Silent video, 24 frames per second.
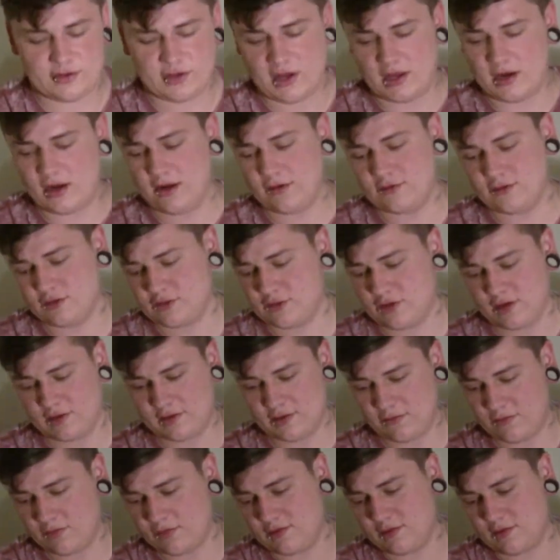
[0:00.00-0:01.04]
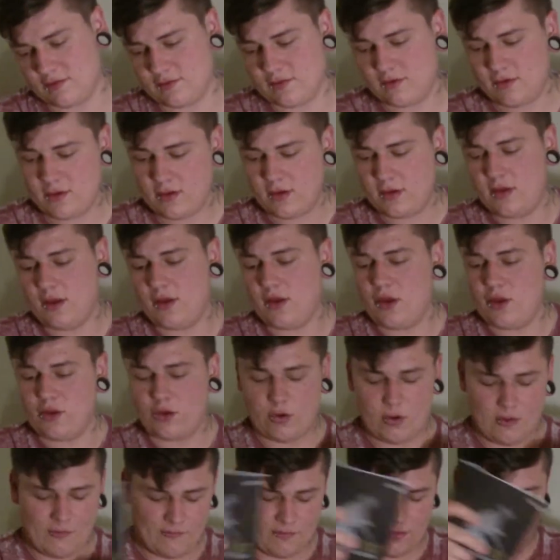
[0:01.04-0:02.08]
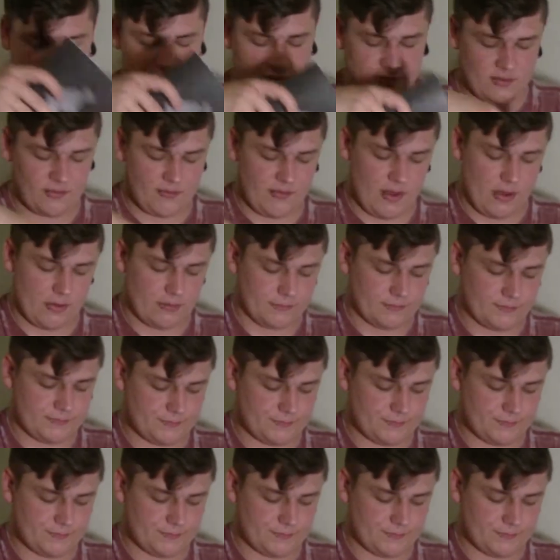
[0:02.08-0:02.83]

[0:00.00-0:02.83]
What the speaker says: shit in here just because I was going for an interview.